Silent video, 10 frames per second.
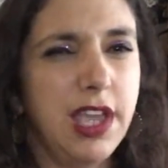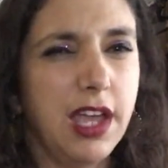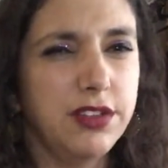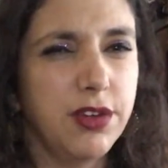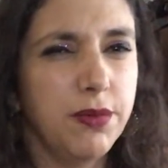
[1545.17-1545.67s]

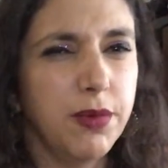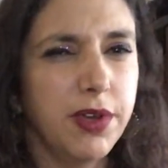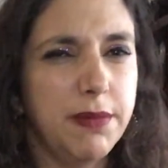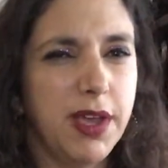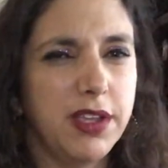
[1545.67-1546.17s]
don't
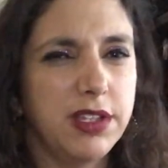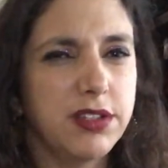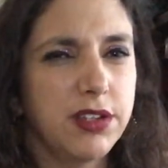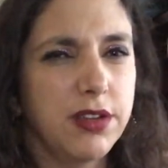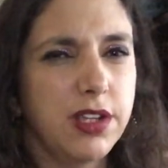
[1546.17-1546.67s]
worry about
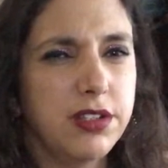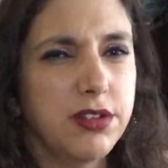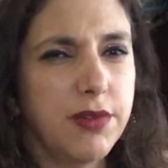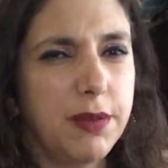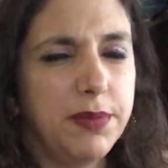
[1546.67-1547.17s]

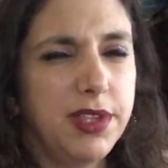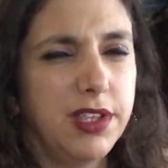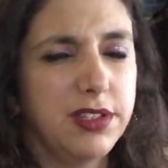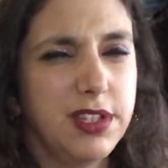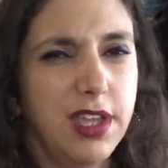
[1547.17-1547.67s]

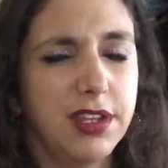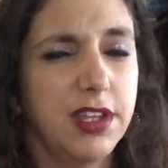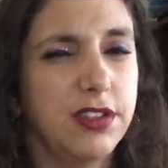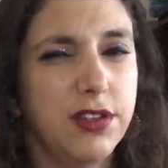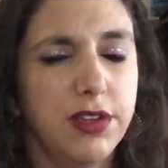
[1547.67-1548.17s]
interrupting,
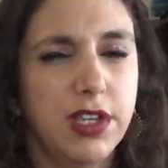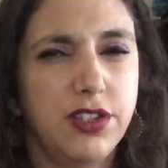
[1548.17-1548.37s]
Deanna.